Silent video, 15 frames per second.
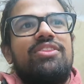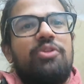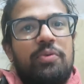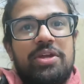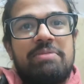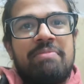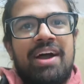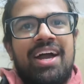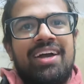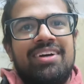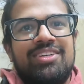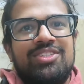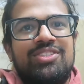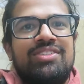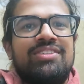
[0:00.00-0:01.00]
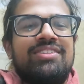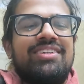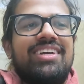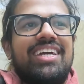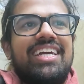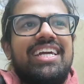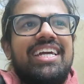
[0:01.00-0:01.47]
3 miles
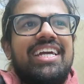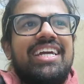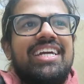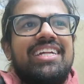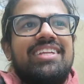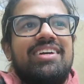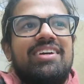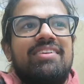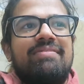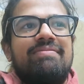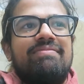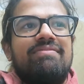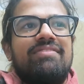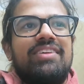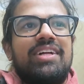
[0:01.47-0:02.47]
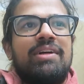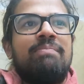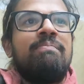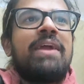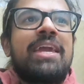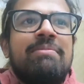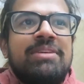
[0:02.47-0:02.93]
and
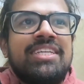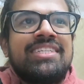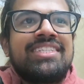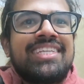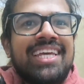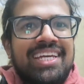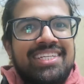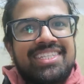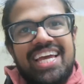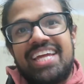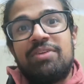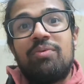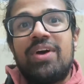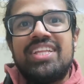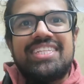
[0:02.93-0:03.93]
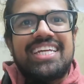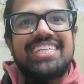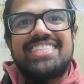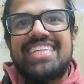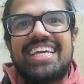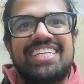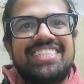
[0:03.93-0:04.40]
maybe 6. And once I
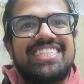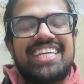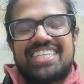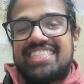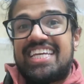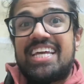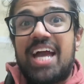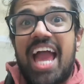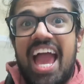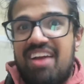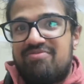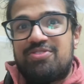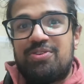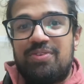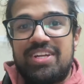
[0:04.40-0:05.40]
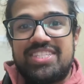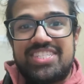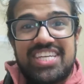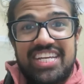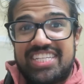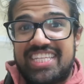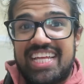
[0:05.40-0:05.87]
say 6, I have to run
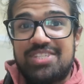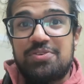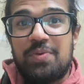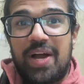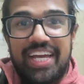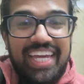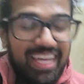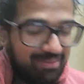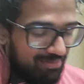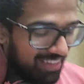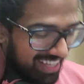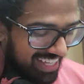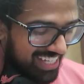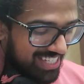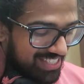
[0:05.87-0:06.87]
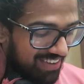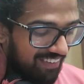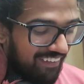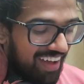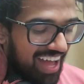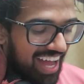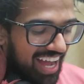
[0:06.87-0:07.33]
6. That's who I am.
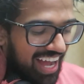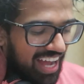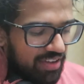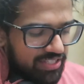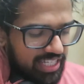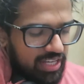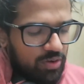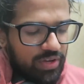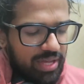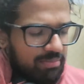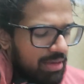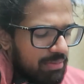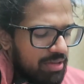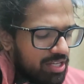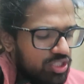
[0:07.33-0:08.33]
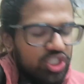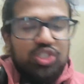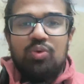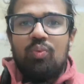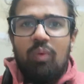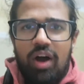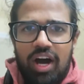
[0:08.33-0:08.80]
So I was like, okay, maybe I'll
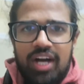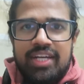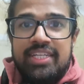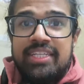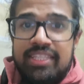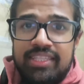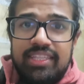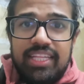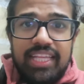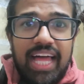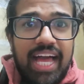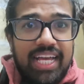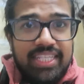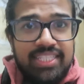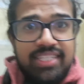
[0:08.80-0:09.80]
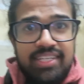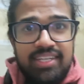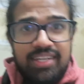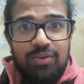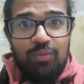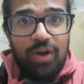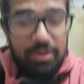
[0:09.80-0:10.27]
just walk the last
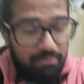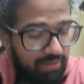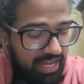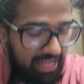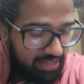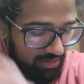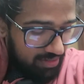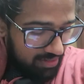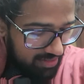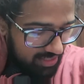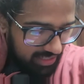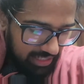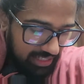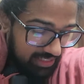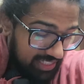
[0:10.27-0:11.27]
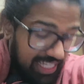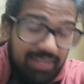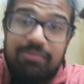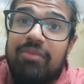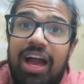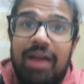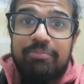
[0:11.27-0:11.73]
1 mile, because
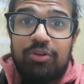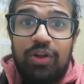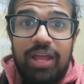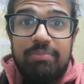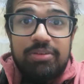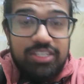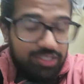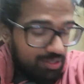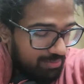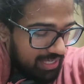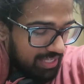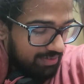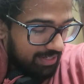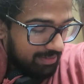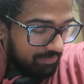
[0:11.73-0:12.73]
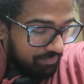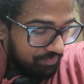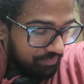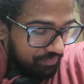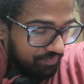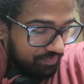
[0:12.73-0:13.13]
like I'm cramping so bad, right?